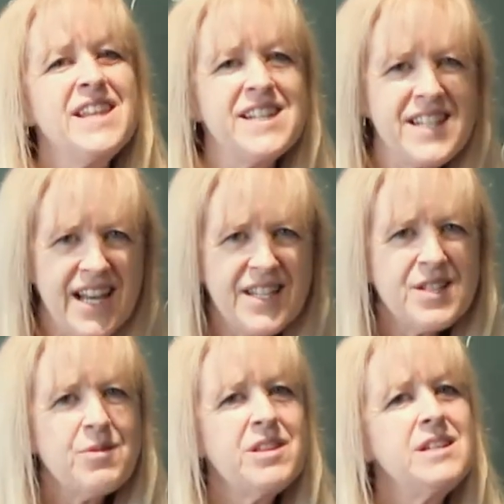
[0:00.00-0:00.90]
the
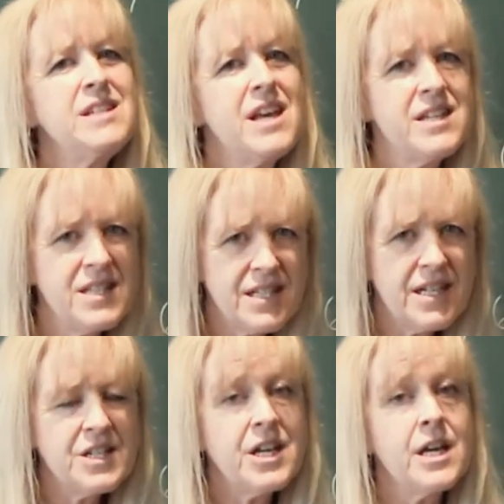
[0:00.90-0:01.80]
tens with the tens
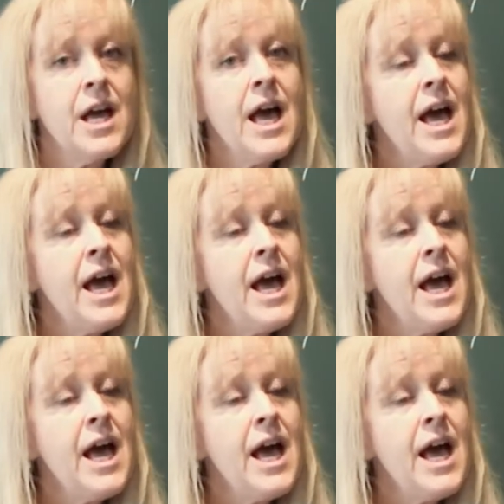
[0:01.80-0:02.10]
digit,